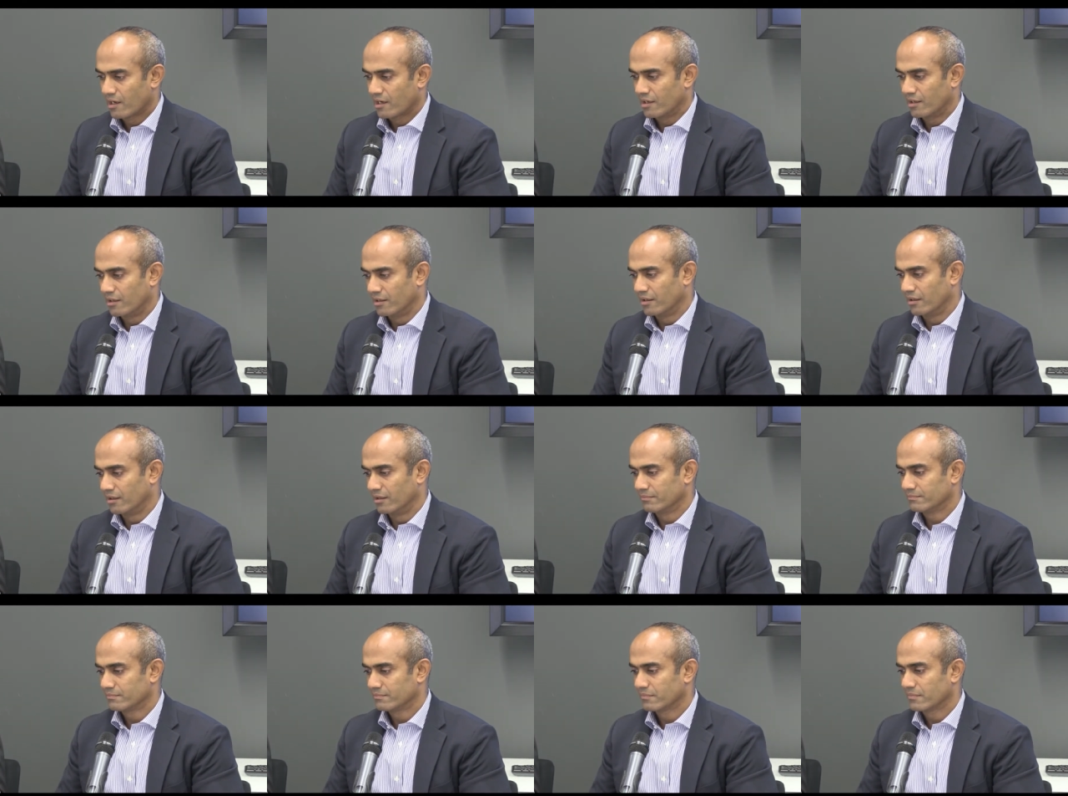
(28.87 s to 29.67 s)

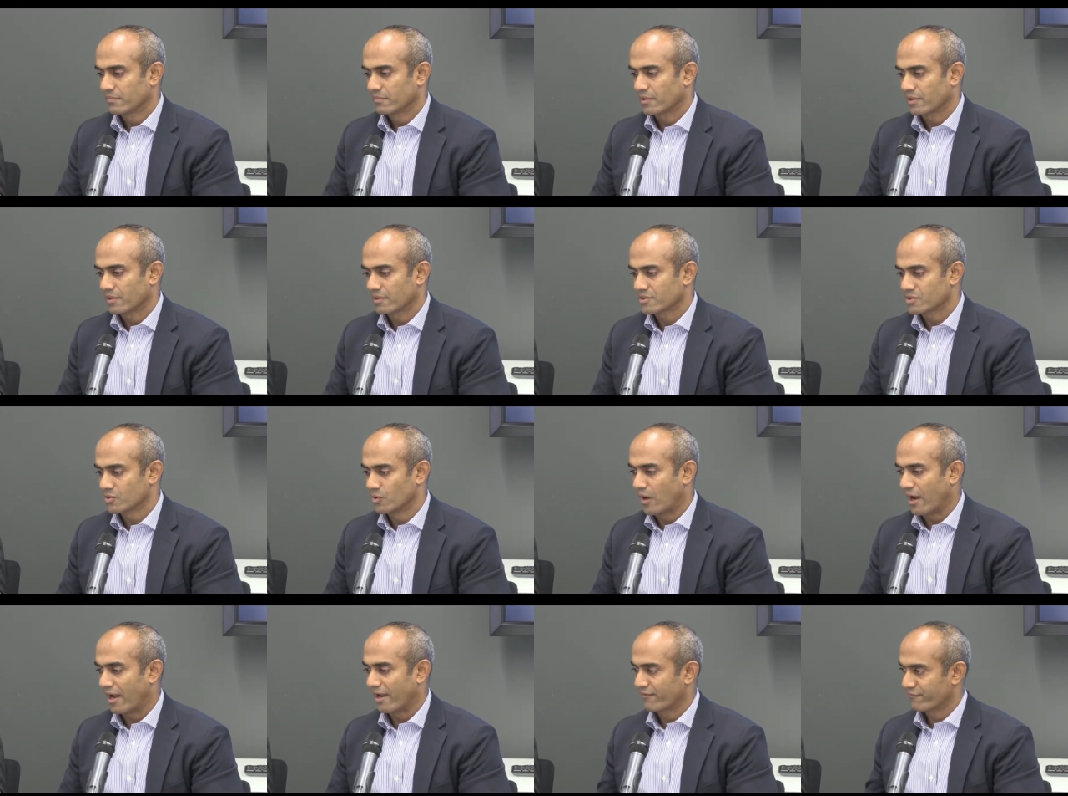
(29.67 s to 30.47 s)
Uh, so
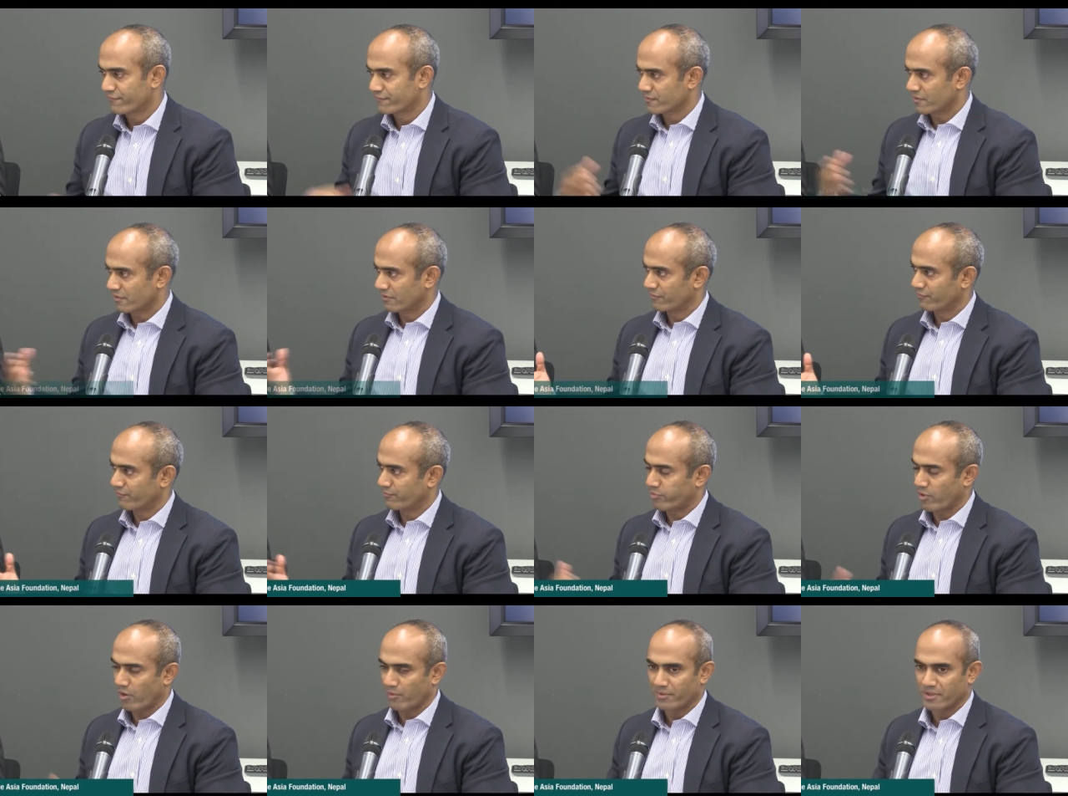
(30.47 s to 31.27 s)
I've sort of
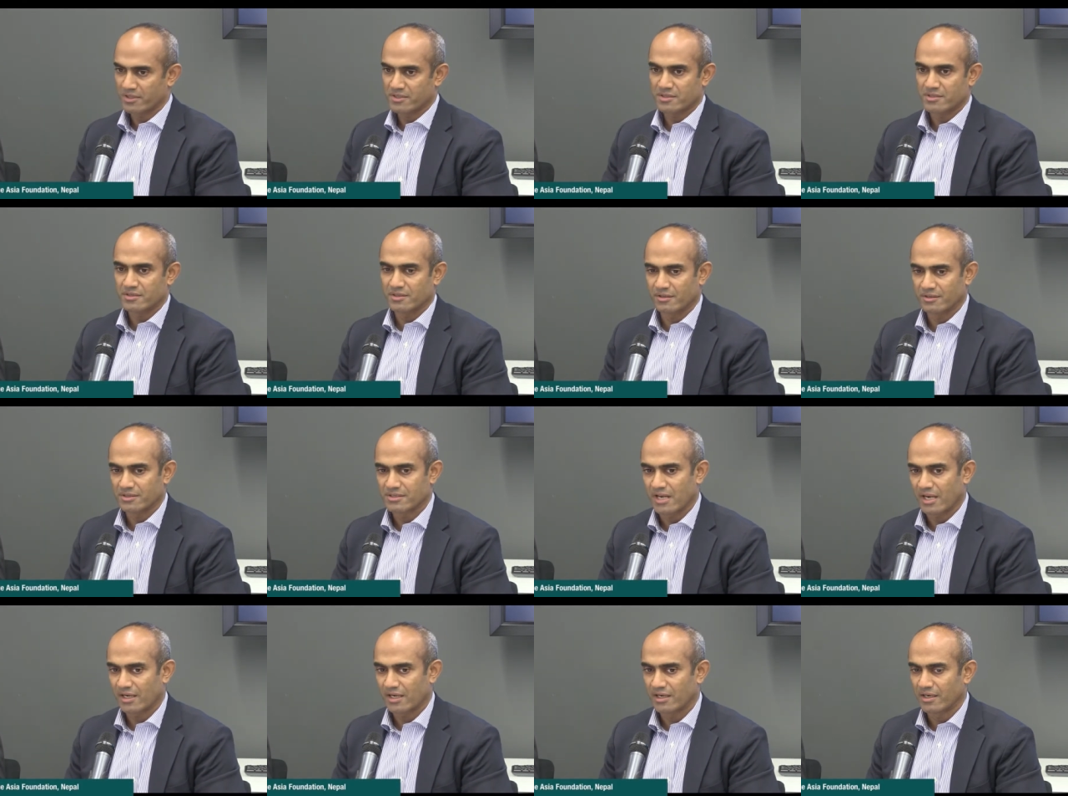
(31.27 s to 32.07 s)
promised a
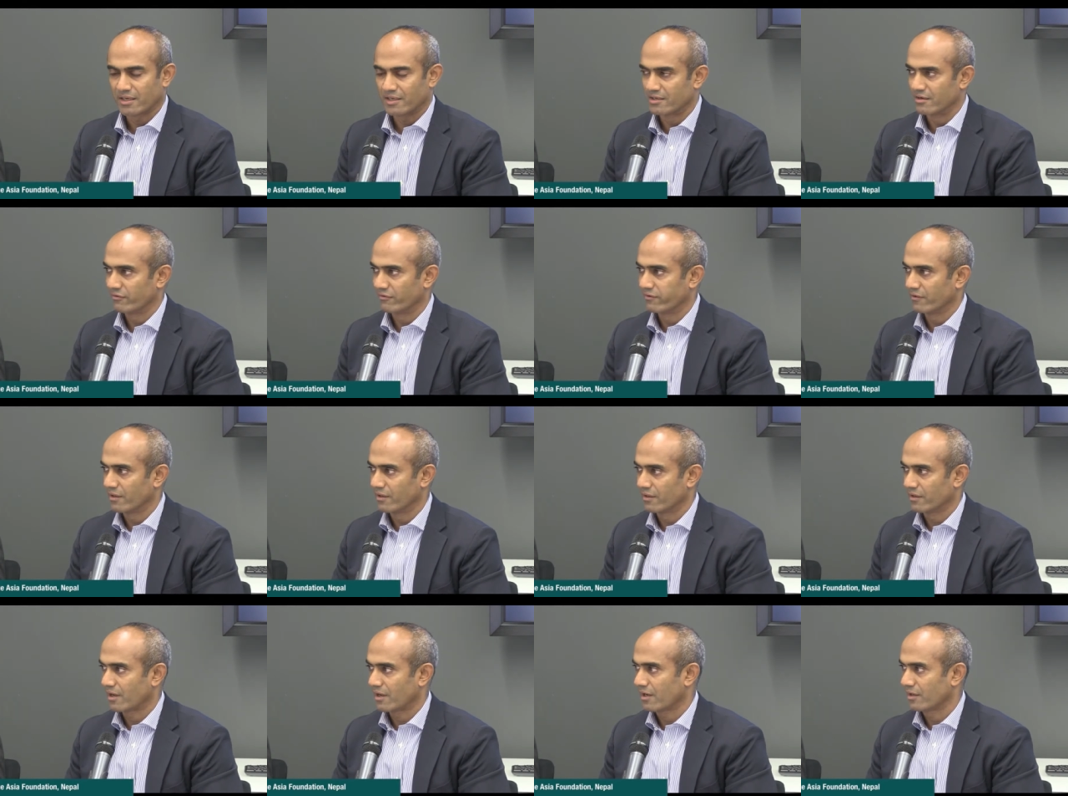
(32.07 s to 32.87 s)
slightly
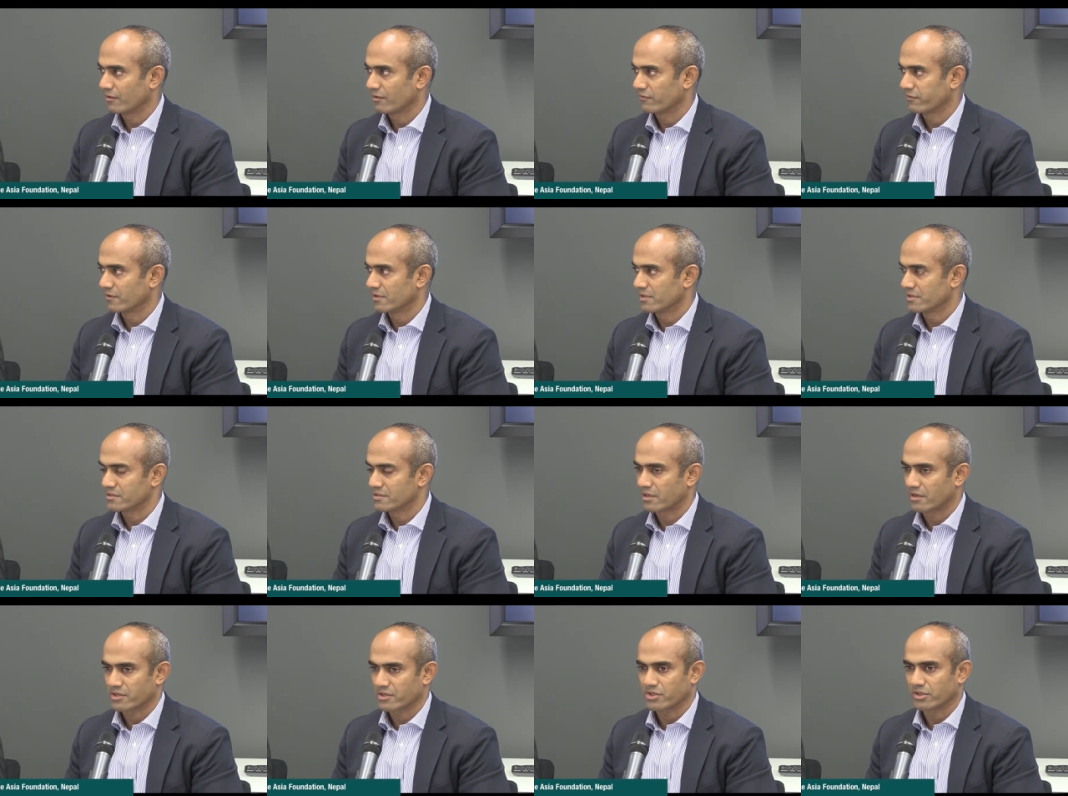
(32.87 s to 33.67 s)
different kind of a
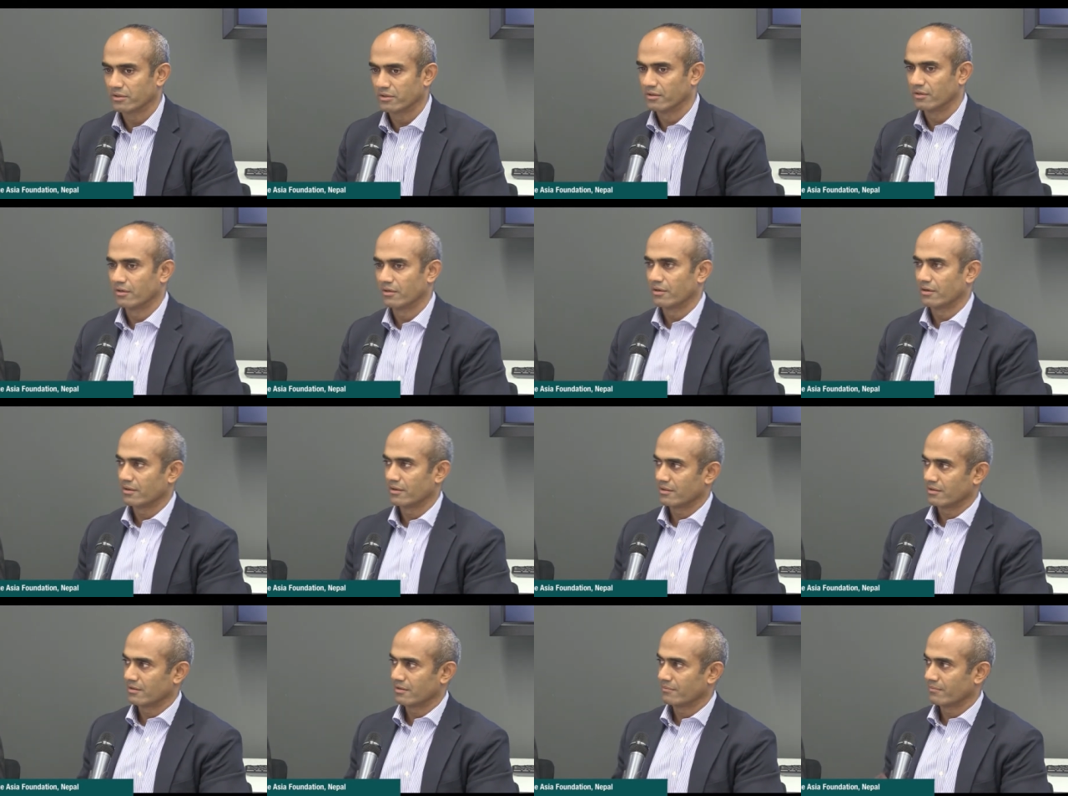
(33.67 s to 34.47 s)
discussion.
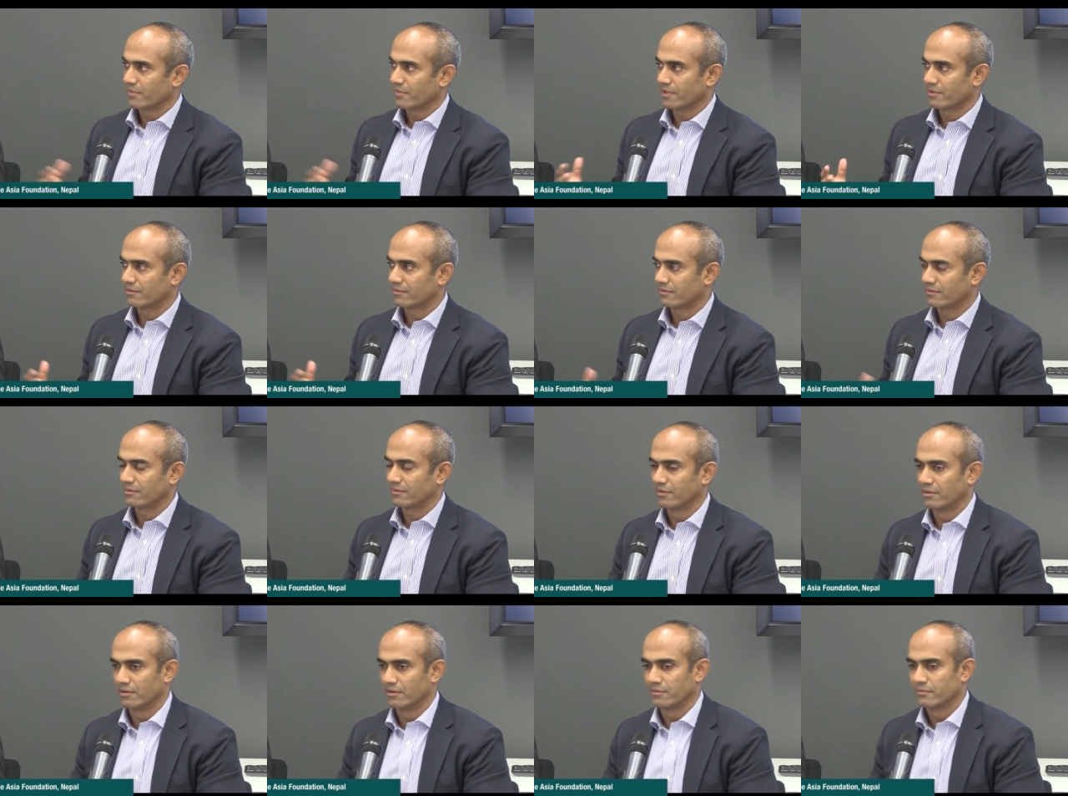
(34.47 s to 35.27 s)
Um, it's
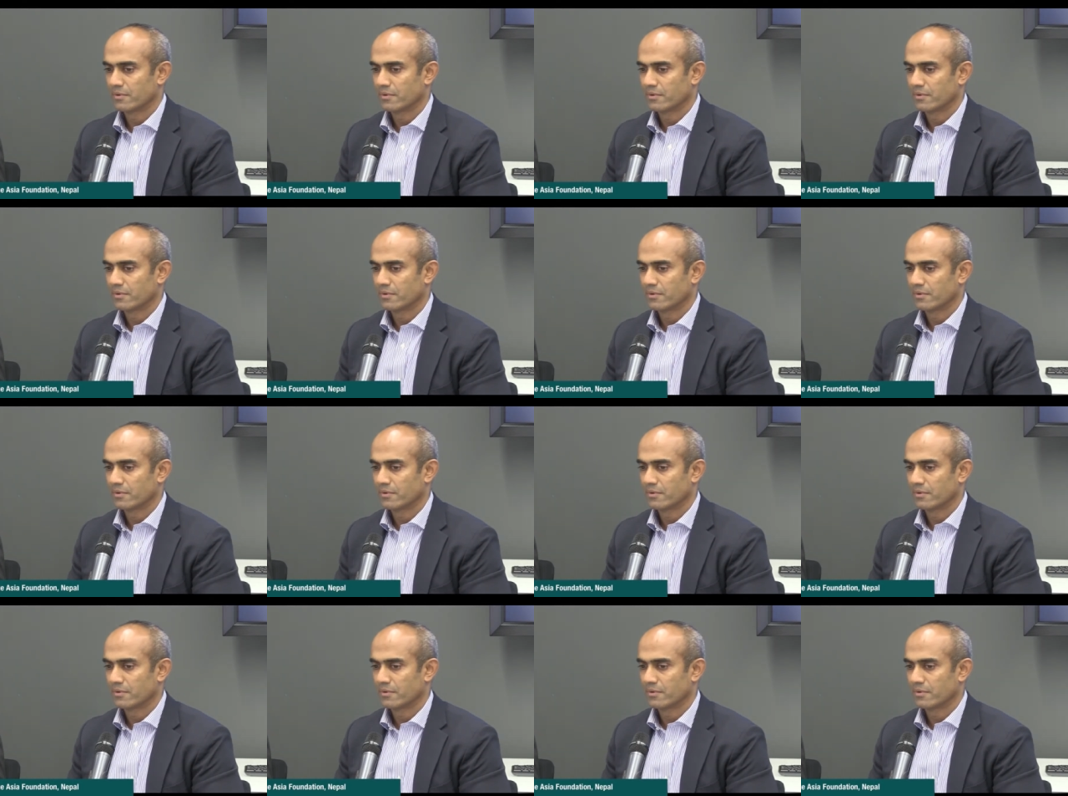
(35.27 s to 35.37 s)
uh,